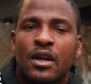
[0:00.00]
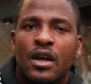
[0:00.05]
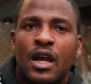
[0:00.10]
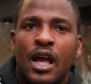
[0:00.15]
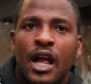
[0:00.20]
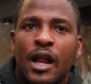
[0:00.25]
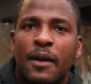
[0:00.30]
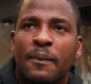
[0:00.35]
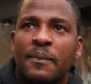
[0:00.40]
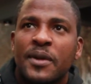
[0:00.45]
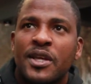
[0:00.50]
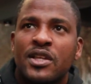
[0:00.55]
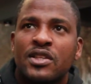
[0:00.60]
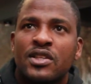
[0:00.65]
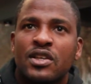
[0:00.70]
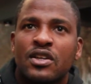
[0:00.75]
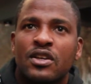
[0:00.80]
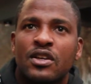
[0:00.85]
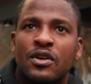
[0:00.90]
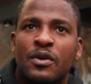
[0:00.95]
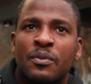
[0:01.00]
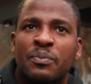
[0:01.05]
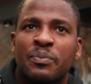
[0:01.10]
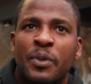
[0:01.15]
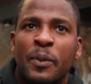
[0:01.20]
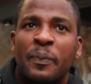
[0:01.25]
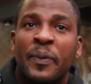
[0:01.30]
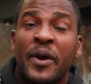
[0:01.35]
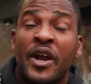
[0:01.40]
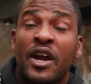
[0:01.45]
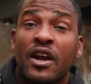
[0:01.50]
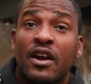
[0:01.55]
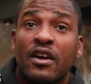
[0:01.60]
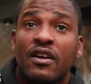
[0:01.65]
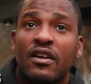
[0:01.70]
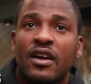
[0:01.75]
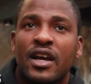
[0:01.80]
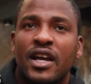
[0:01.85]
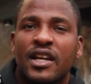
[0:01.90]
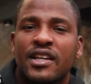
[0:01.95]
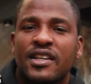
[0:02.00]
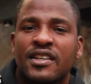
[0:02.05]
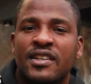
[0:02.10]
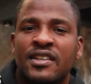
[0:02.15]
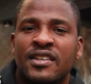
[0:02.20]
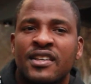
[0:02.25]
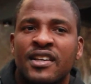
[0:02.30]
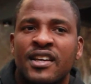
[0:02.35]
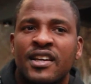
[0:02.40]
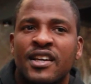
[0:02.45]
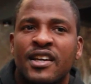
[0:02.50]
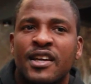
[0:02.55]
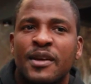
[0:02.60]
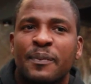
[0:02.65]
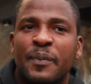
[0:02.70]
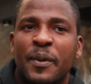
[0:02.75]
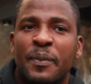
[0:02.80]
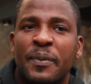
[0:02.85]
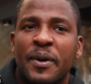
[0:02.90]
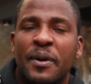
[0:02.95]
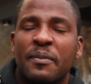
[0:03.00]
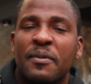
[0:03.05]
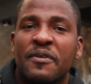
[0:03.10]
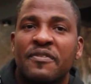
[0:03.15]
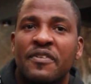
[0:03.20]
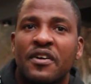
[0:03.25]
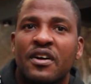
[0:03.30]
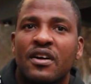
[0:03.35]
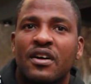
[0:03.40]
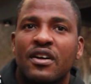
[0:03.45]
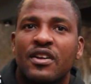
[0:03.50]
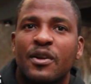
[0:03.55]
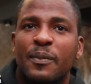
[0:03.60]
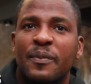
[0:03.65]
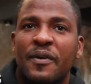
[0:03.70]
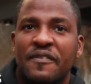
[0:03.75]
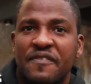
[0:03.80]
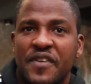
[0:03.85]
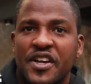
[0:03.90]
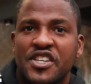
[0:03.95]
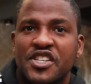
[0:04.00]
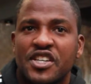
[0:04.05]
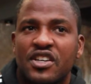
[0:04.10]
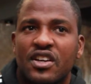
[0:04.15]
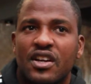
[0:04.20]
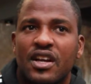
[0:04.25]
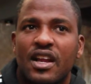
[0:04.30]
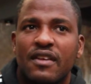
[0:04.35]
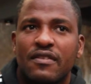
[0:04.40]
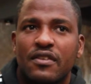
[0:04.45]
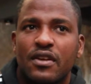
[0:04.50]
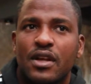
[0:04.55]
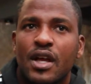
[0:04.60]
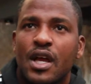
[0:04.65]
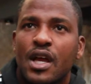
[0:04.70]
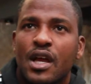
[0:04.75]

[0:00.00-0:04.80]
helped me to prepare and uh, prepare me for the professional level.